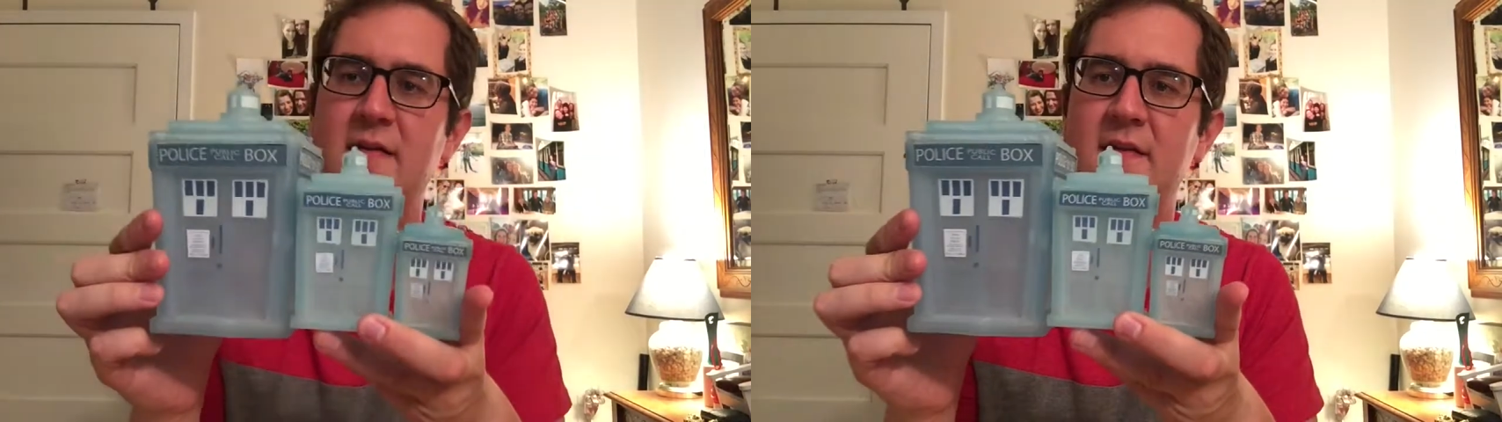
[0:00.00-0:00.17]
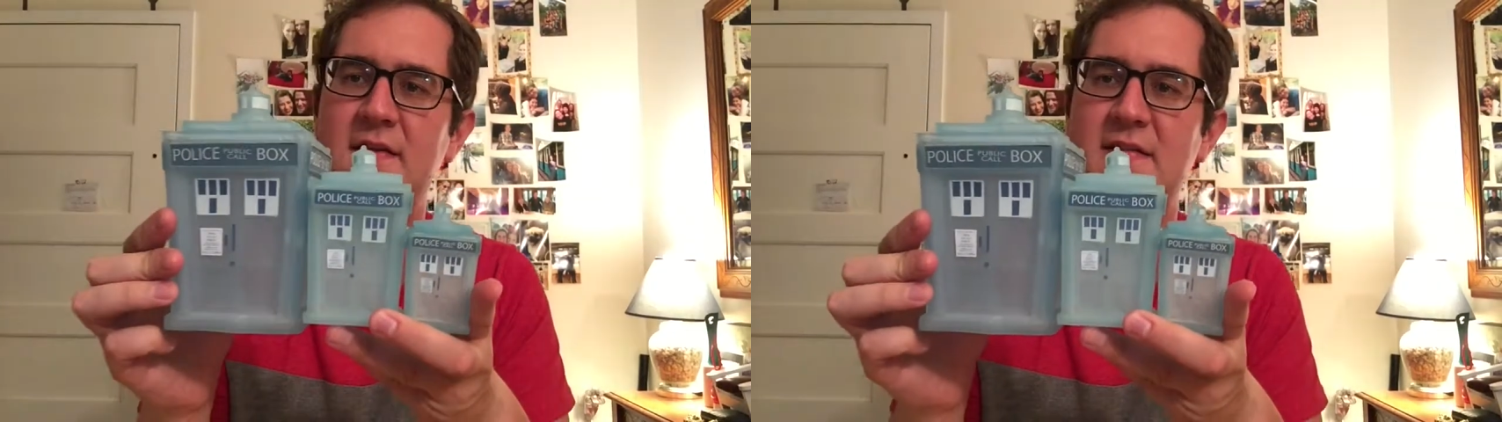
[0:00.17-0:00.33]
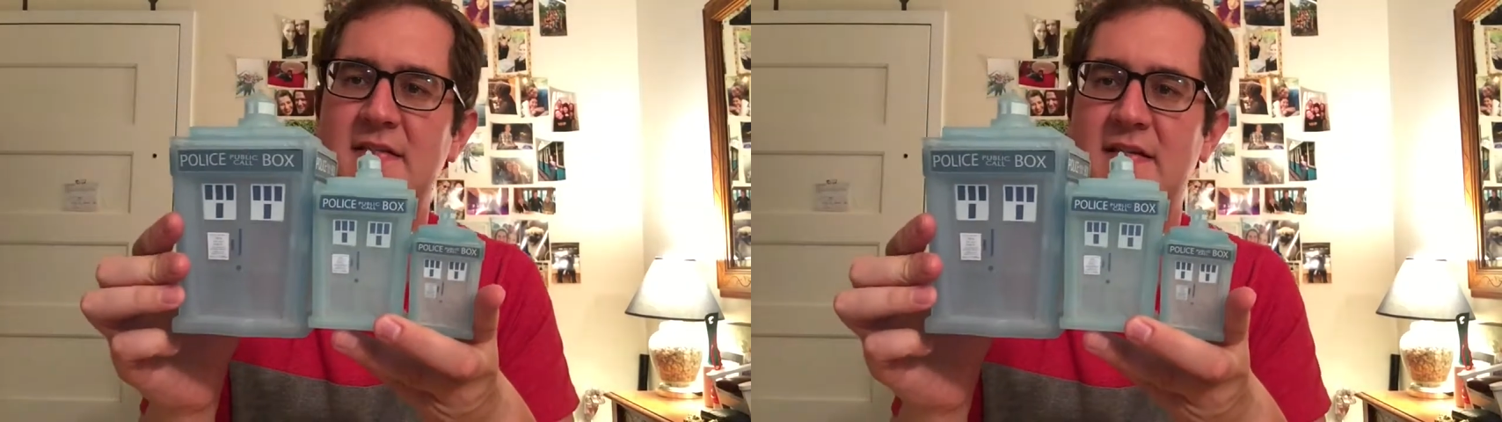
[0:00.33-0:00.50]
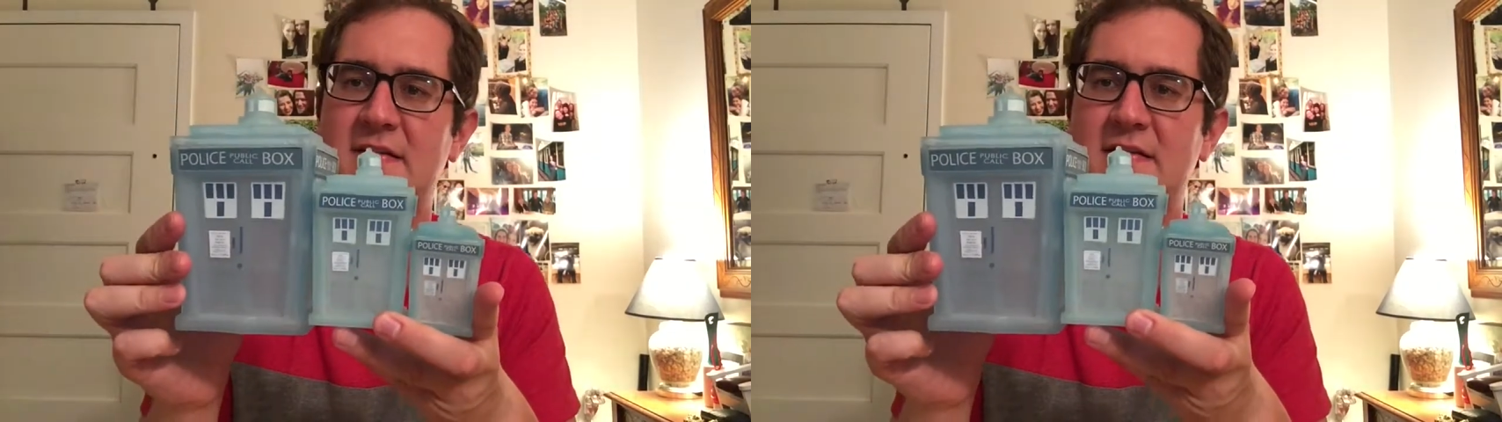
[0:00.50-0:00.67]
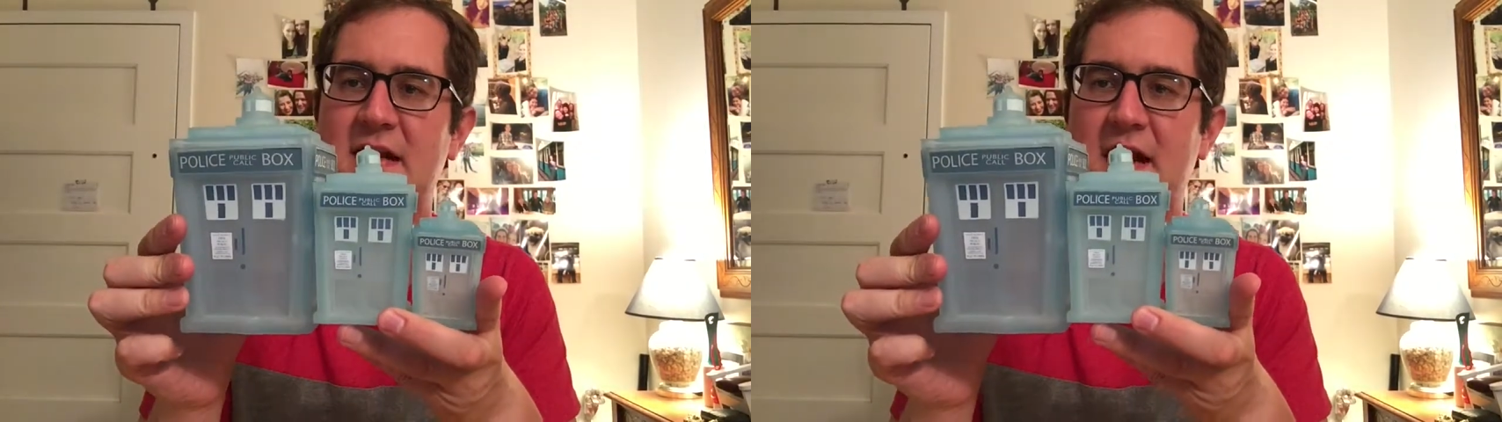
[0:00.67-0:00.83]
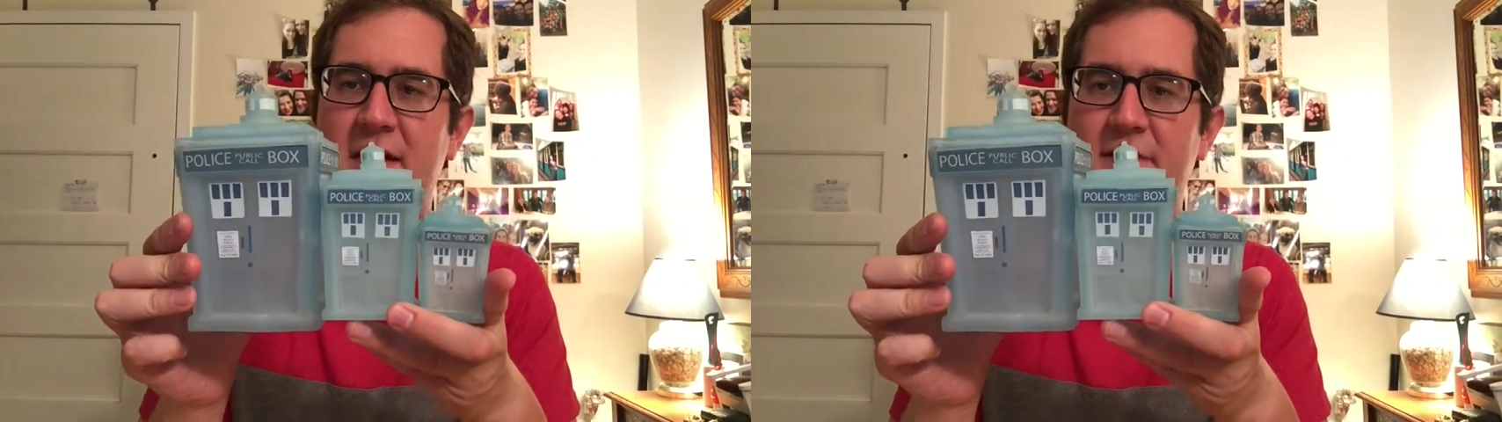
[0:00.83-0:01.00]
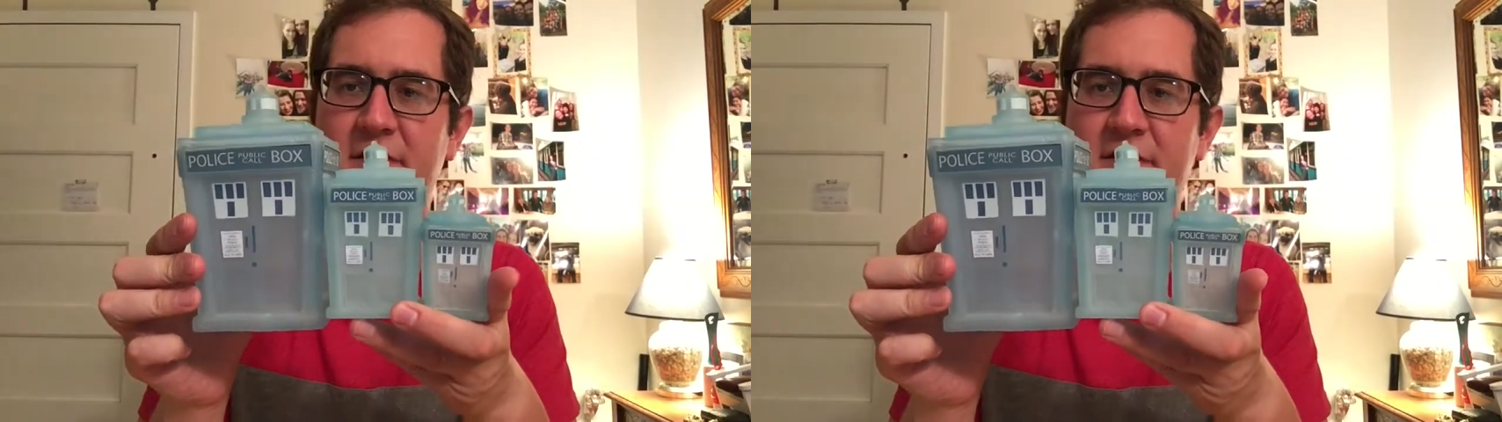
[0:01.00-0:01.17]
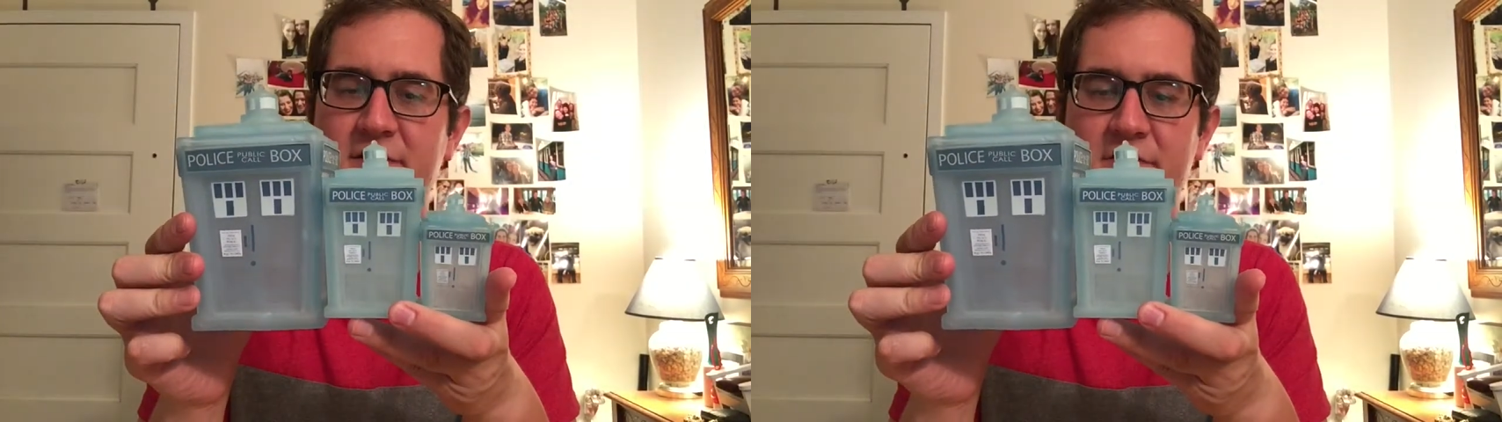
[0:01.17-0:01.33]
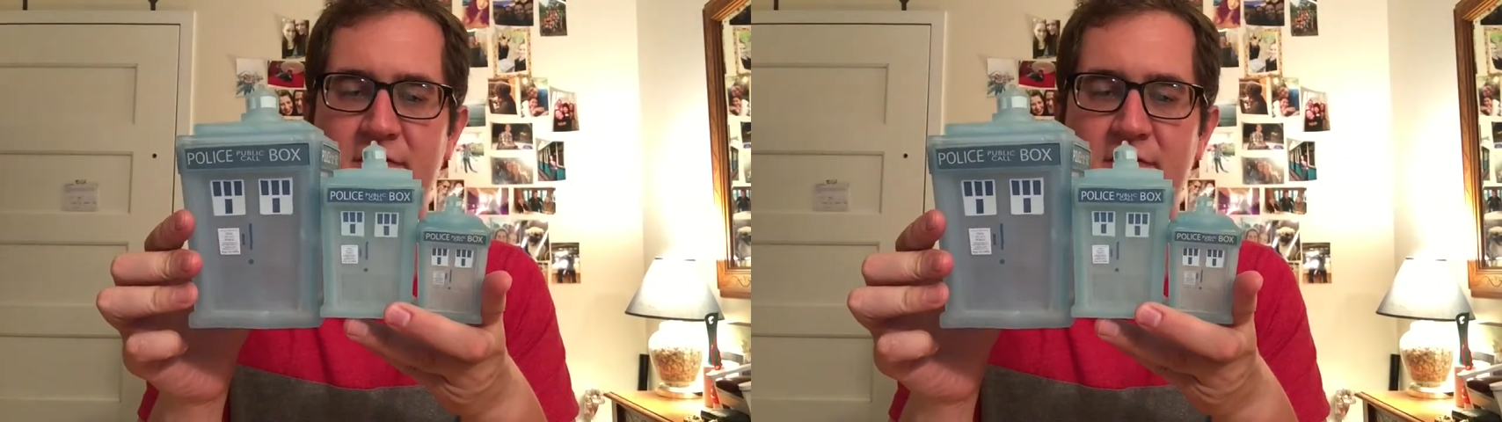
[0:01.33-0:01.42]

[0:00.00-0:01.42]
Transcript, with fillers: These six and a half inch.